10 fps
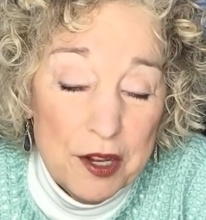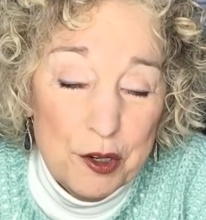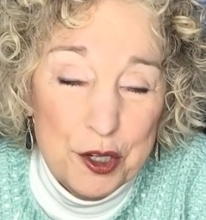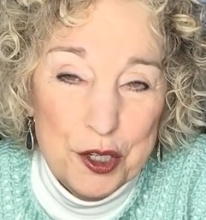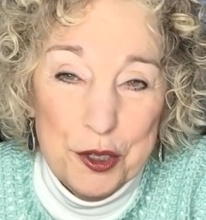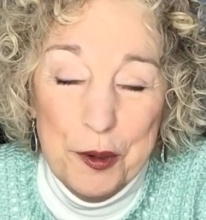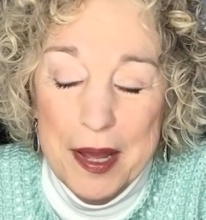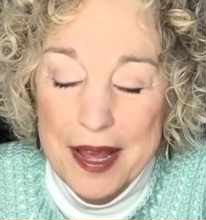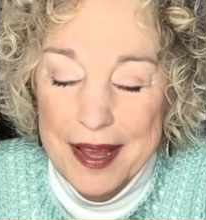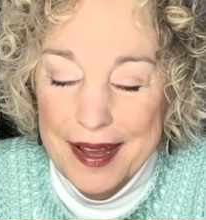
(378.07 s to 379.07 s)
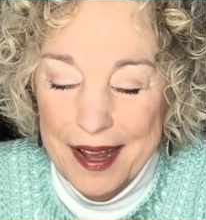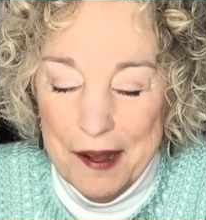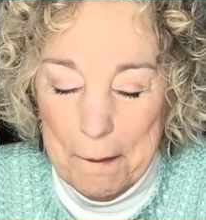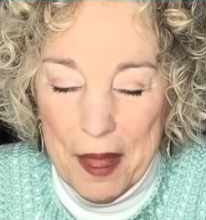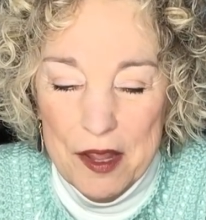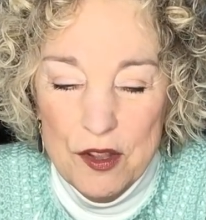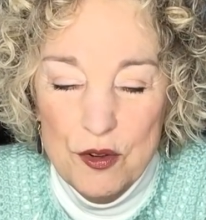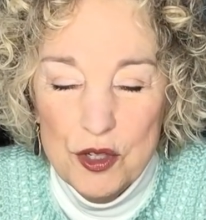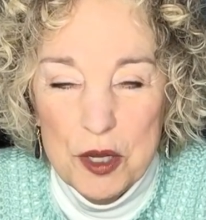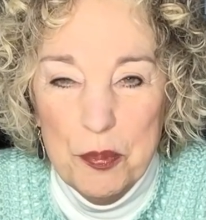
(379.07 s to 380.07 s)
you to do, um, I
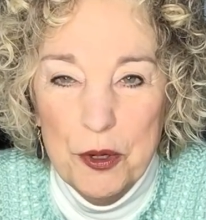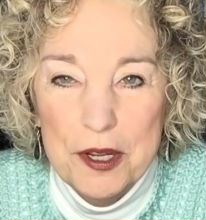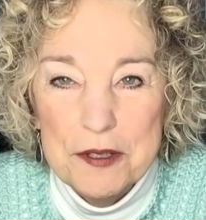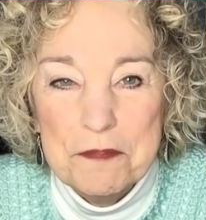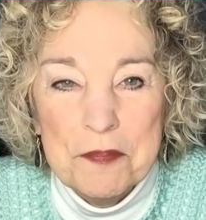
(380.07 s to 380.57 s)
usually put